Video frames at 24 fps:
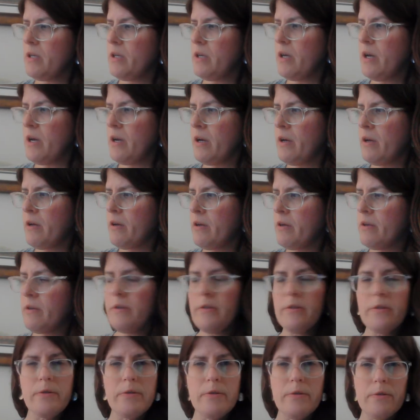uh,
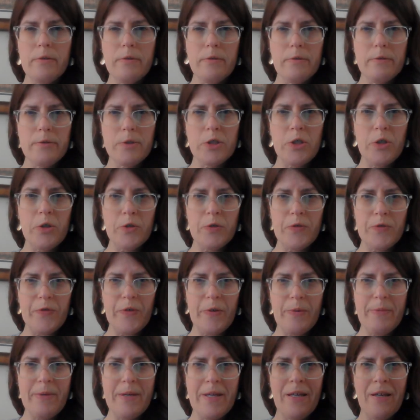chose for
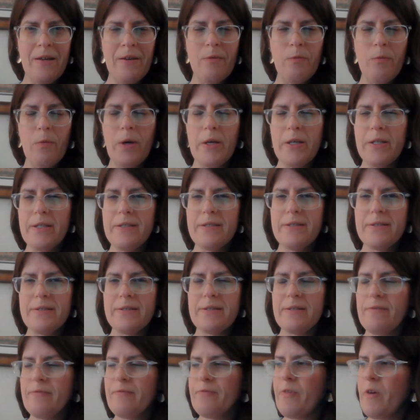me was
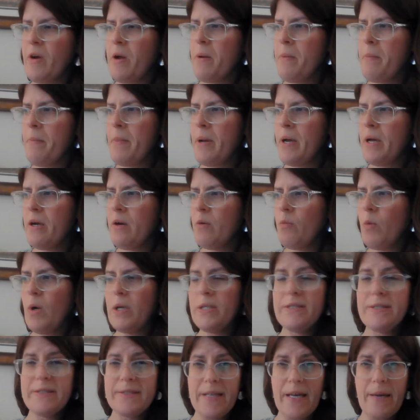from
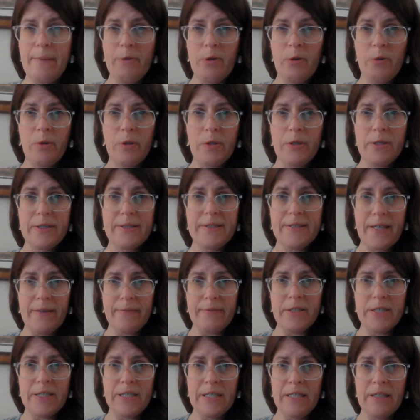1 Samuel
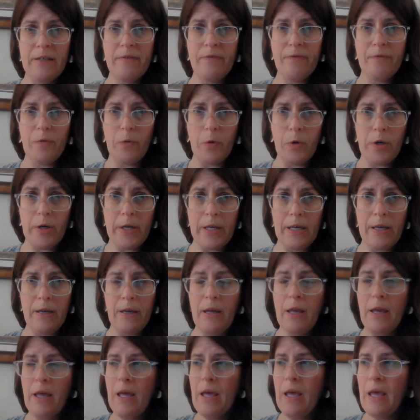17:40,
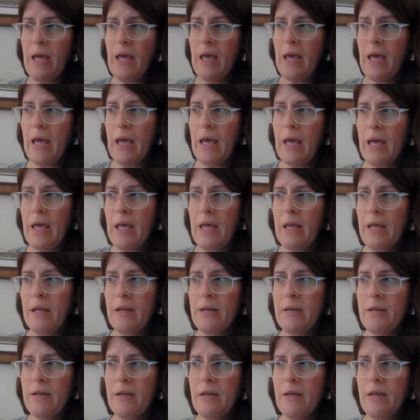
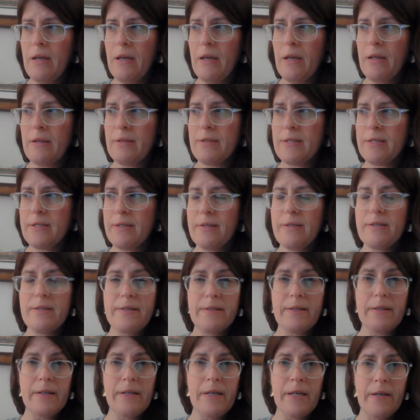and it's the
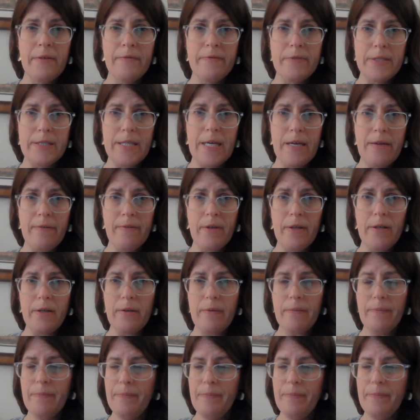sling of David.